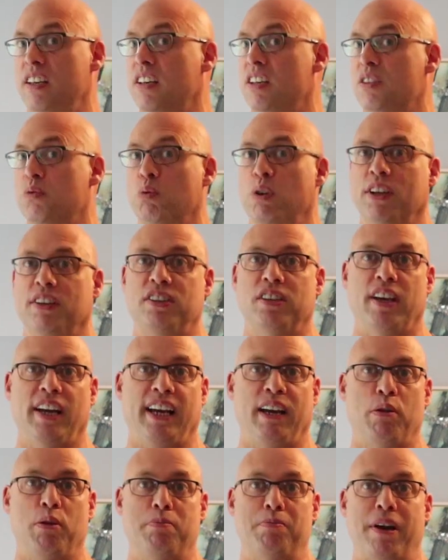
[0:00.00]
it's worth
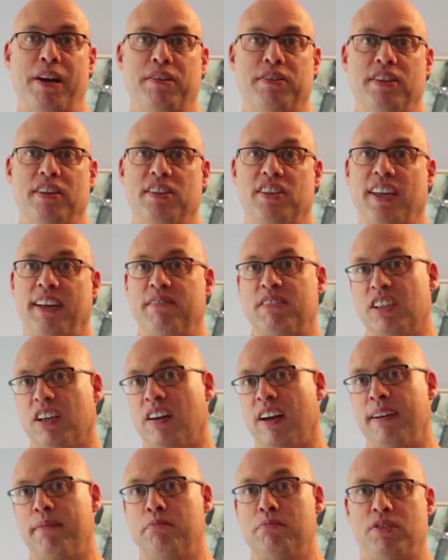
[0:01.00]
doing it with both at the same
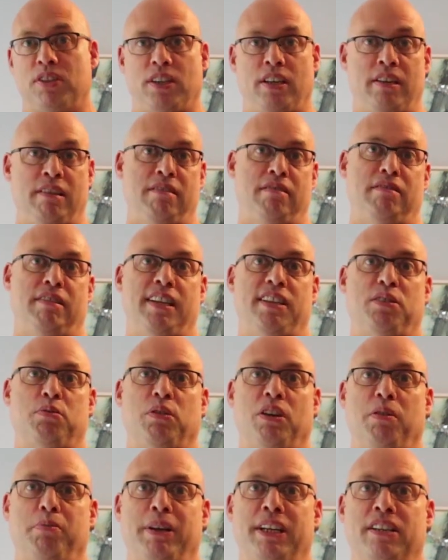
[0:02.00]
time, so that's
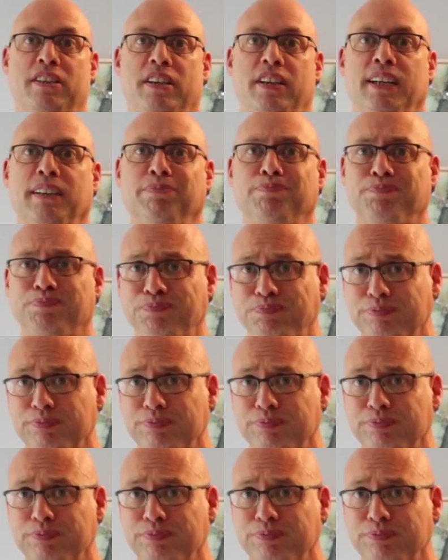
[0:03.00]
what I've been doing.